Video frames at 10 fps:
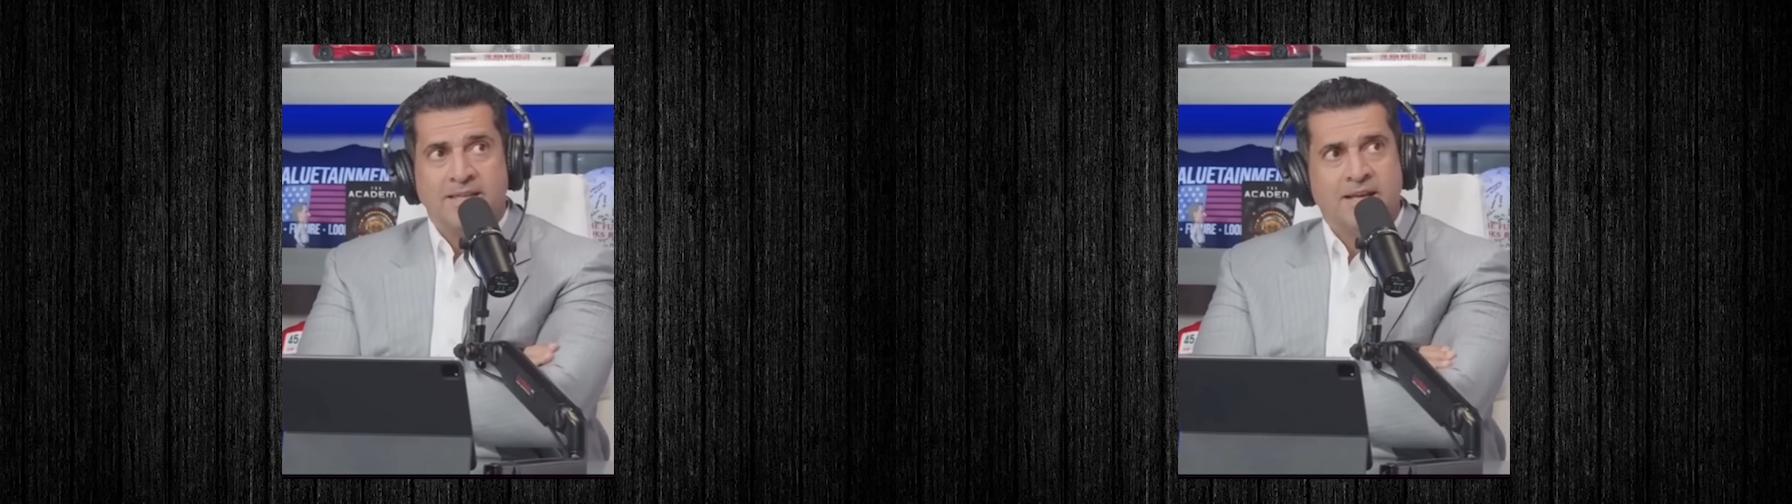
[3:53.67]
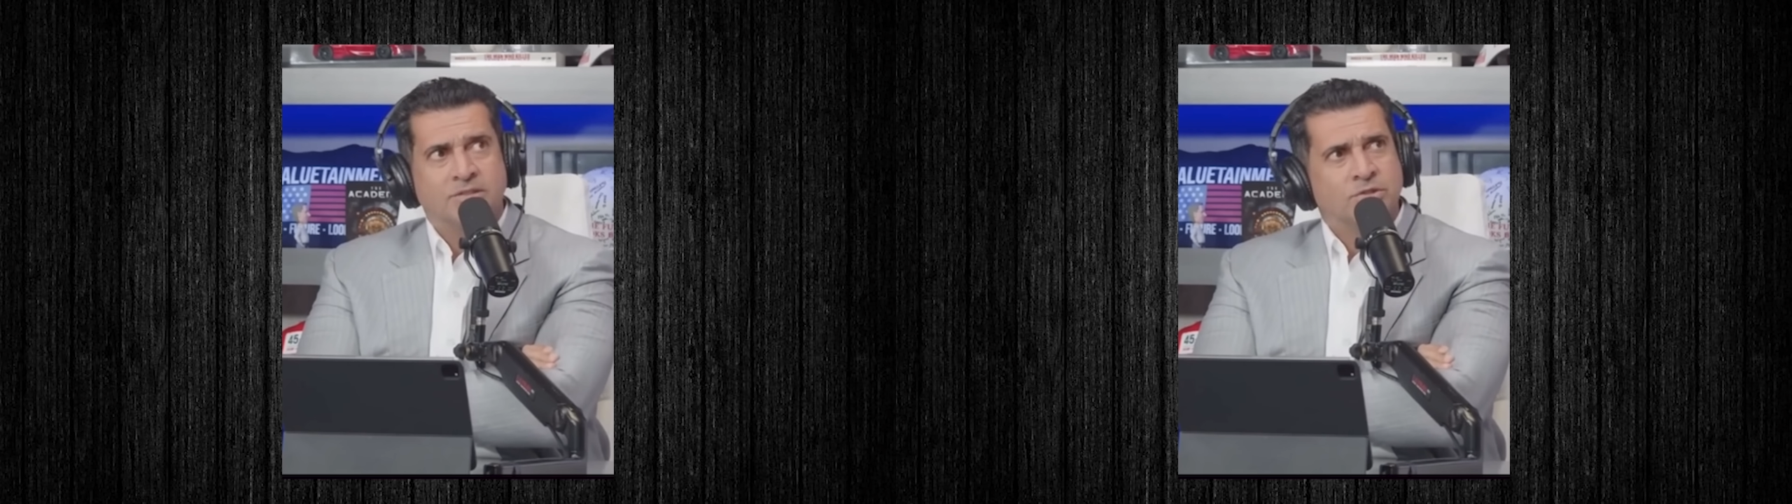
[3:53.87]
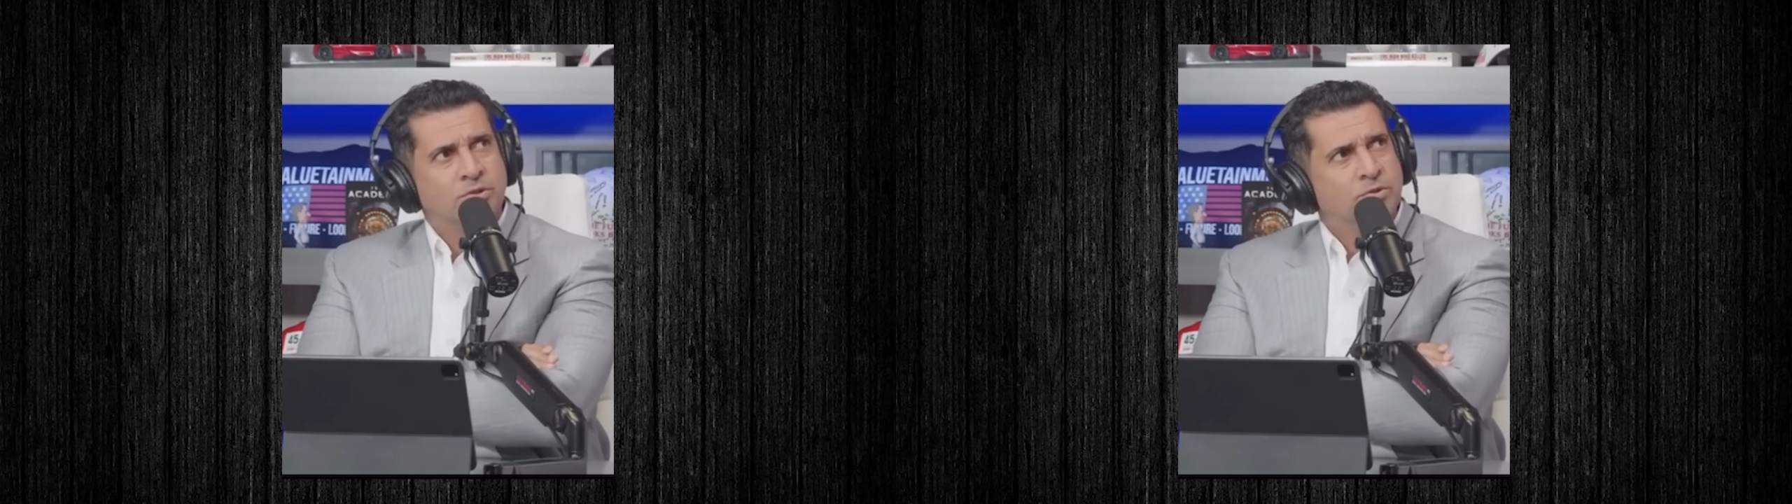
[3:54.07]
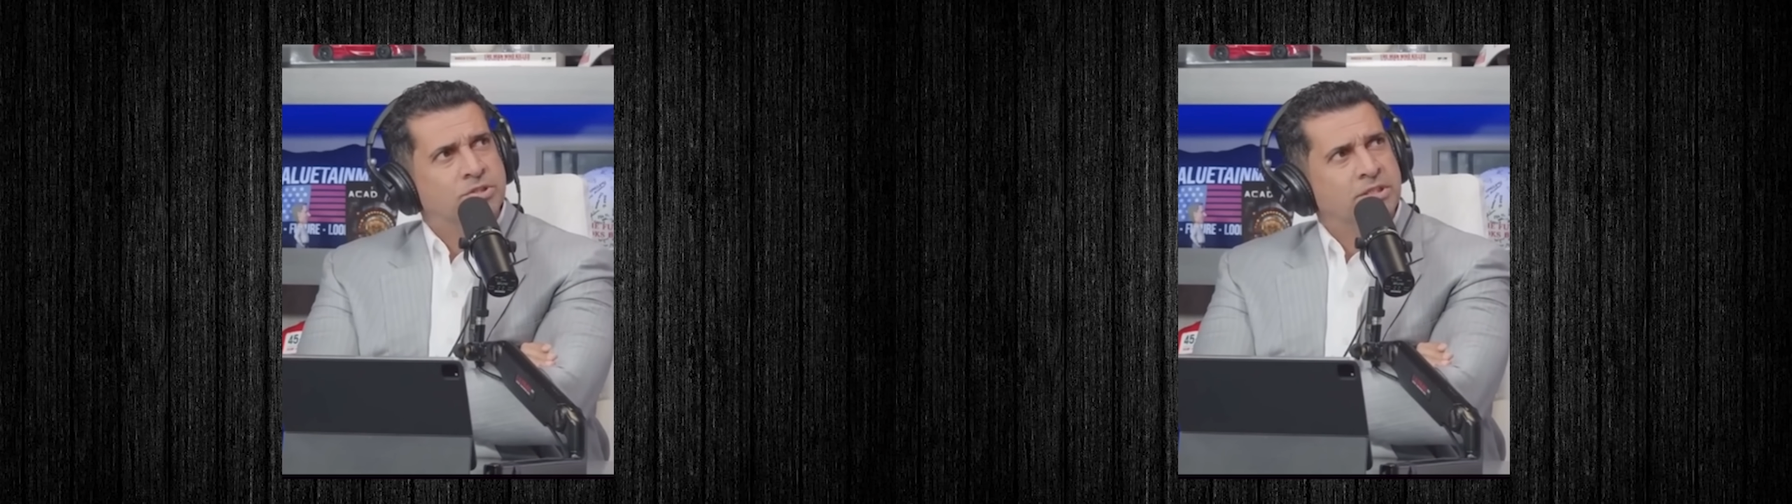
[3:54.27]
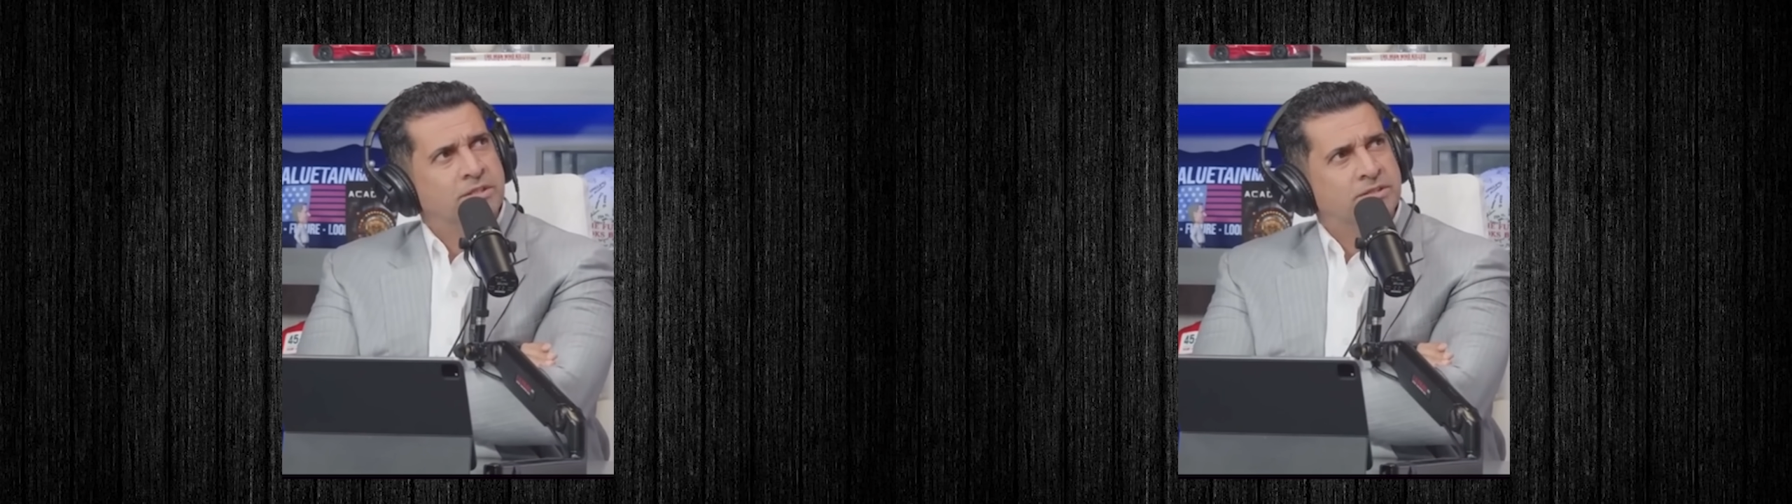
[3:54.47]
So you
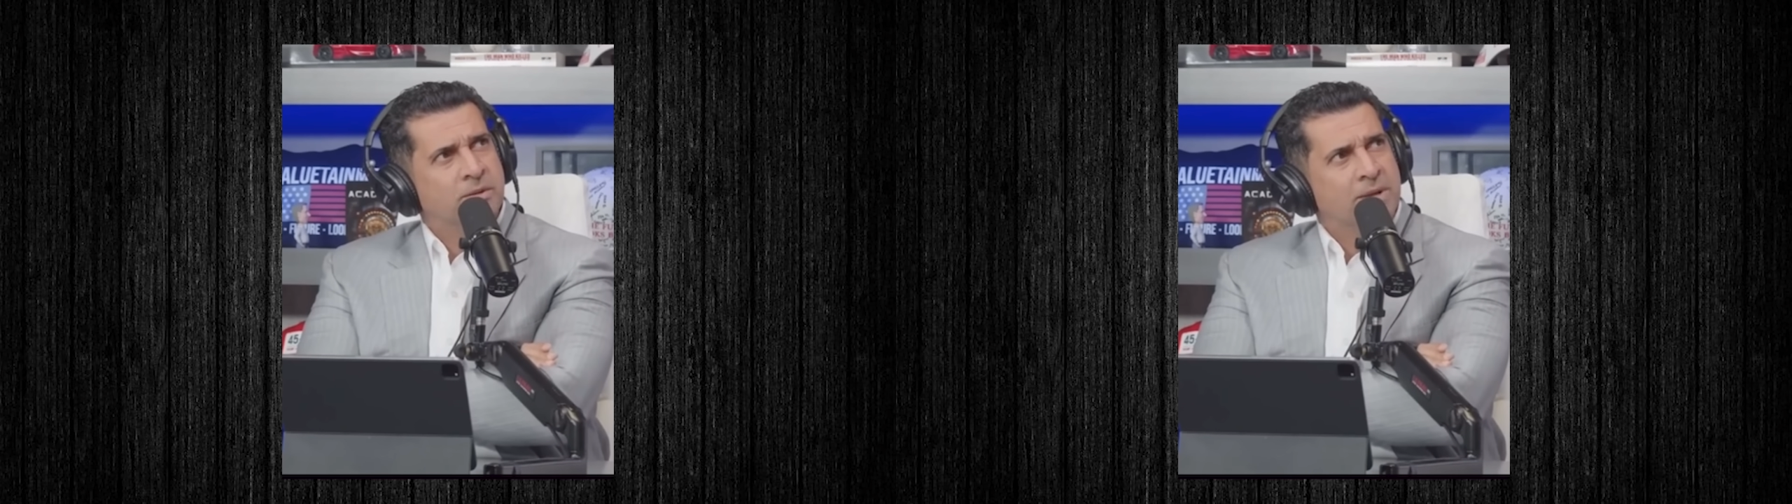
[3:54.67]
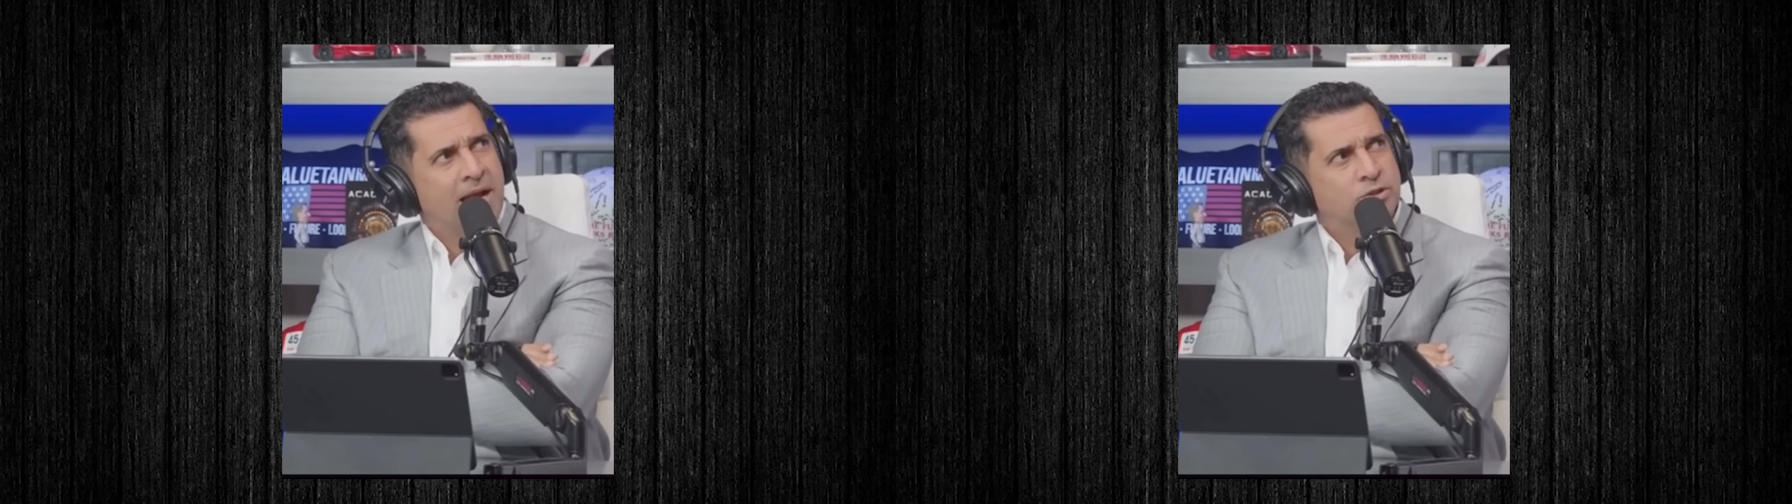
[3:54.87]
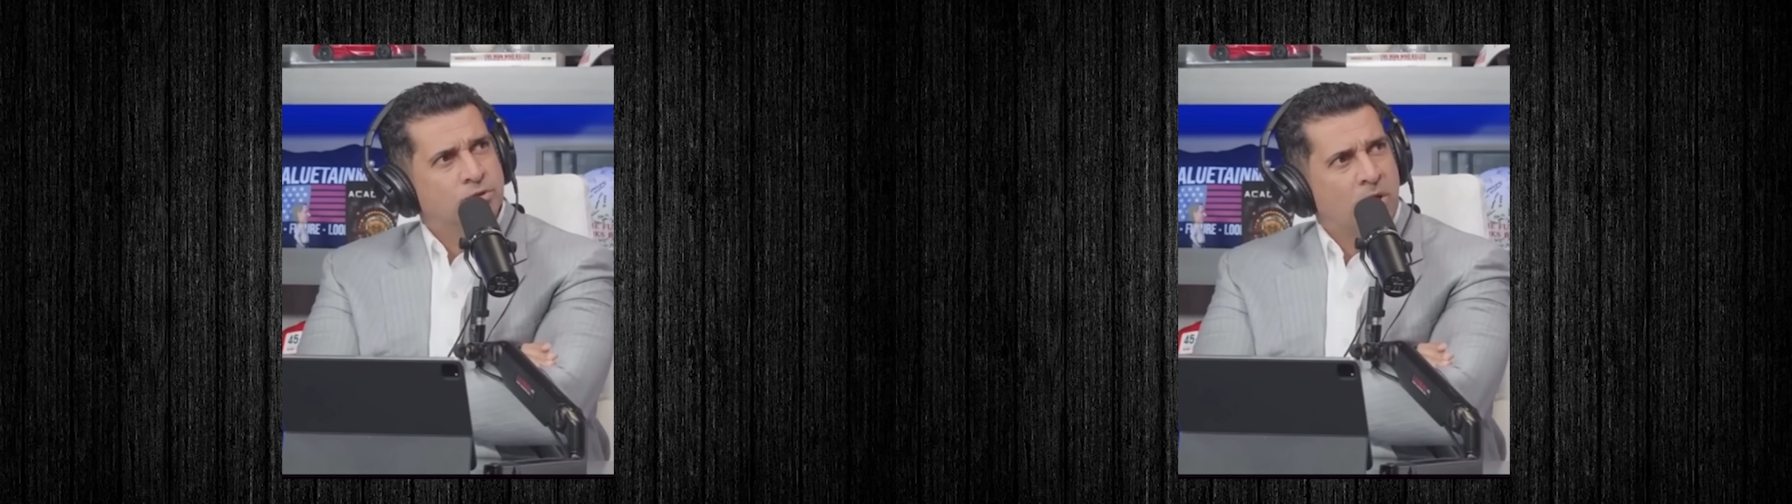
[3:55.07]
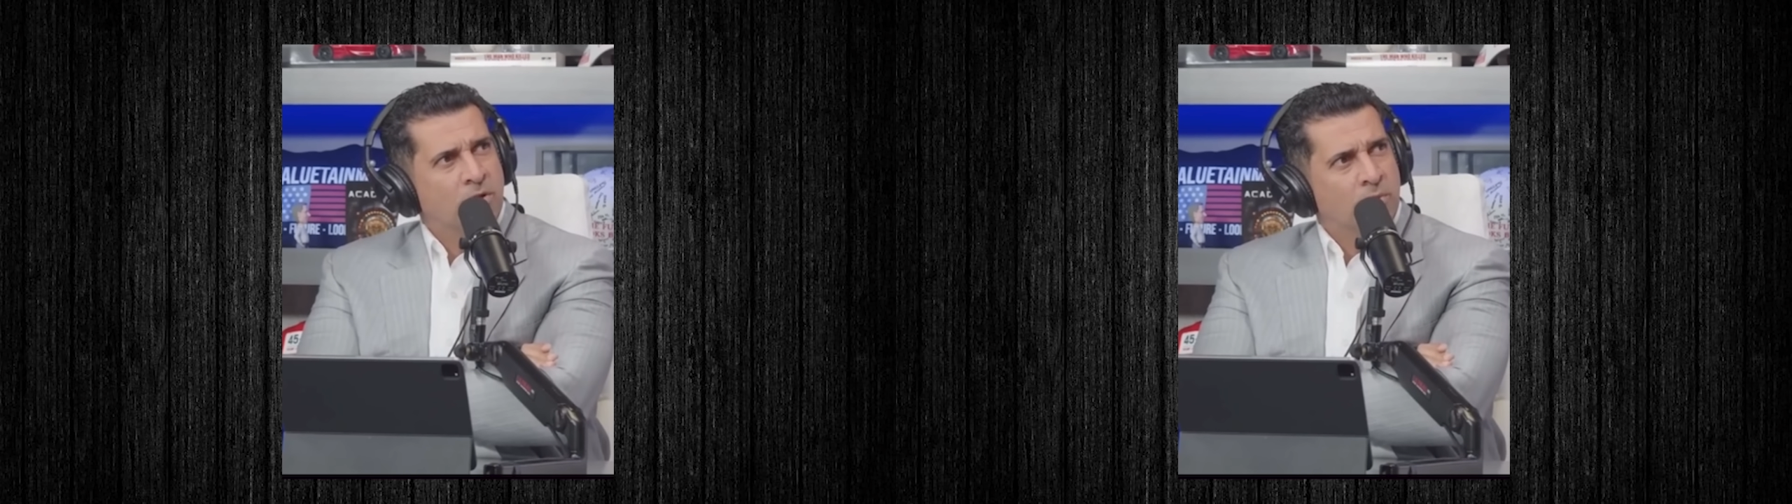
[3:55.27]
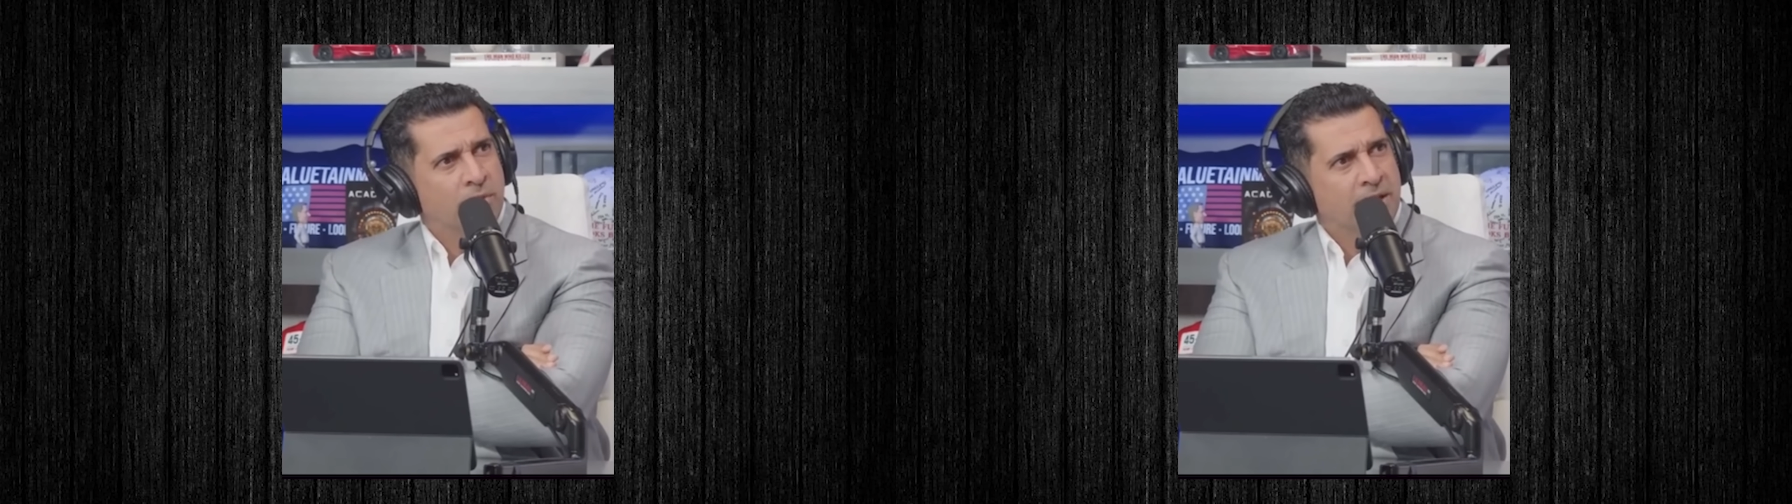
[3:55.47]
see some guys struggling with that.